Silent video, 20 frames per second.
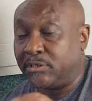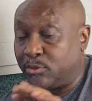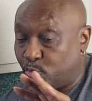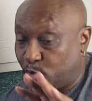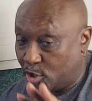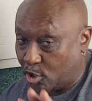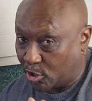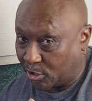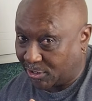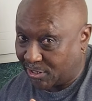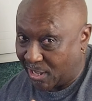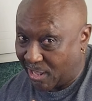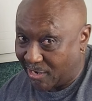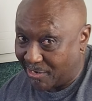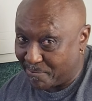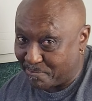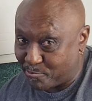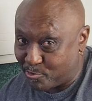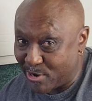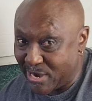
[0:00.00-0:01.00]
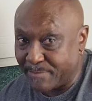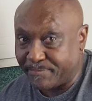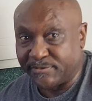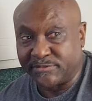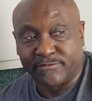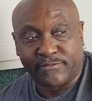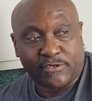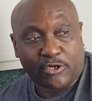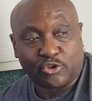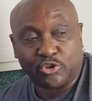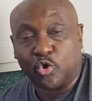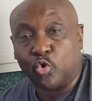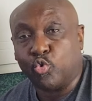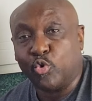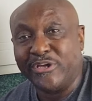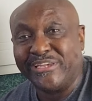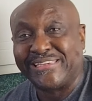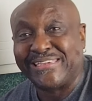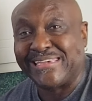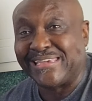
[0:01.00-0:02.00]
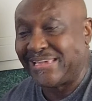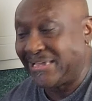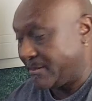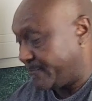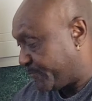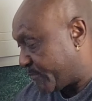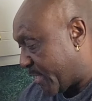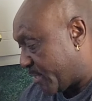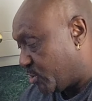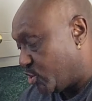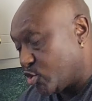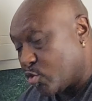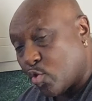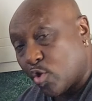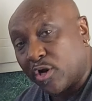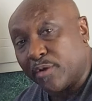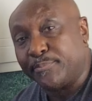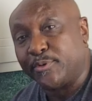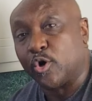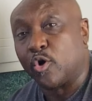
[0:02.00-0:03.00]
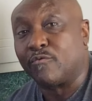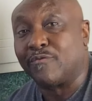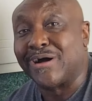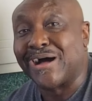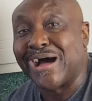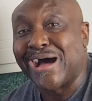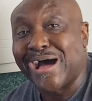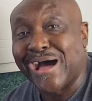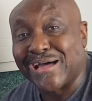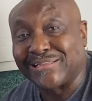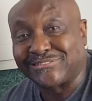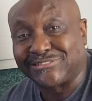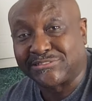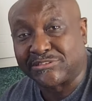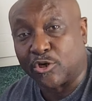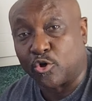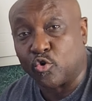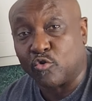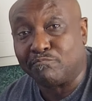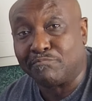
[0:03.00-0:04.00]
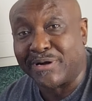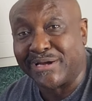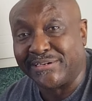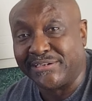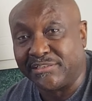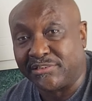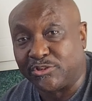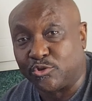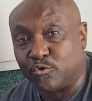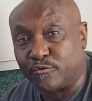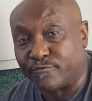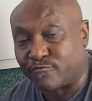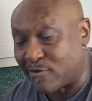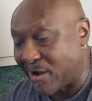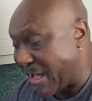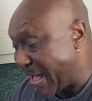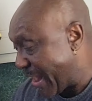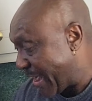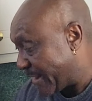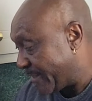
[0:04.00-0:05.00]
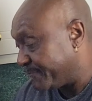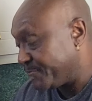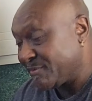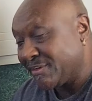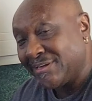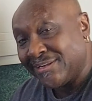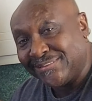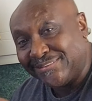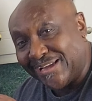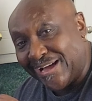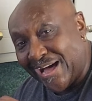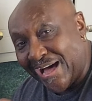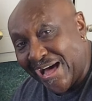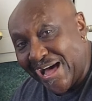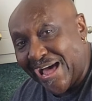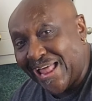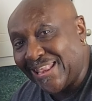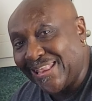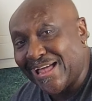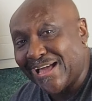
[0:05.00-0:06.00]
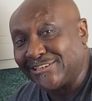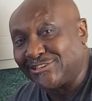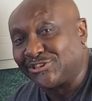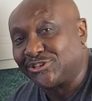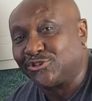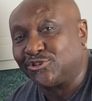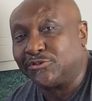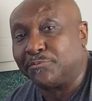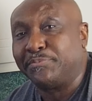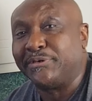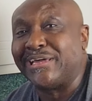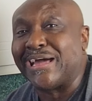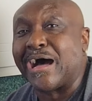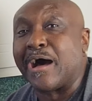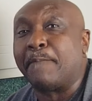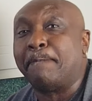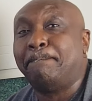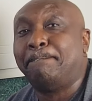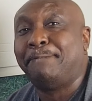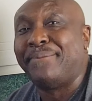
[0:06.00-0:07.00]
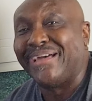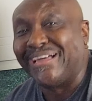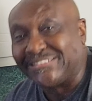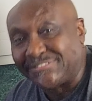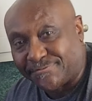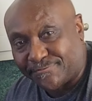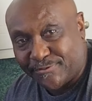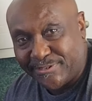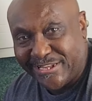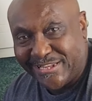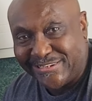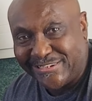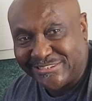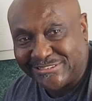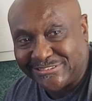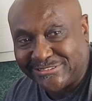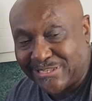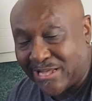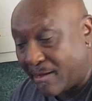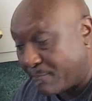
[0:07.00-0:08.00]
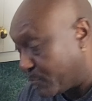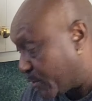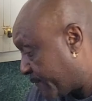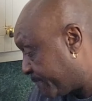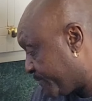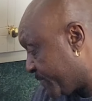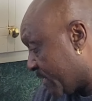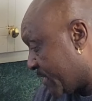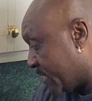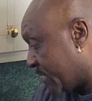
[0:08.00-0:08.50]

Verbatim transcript: and we're going to call it prepping, on the weekend, and you don't want to be over a hot stove Monday through Friday. The Hot Logic is going to be our best friend this summer.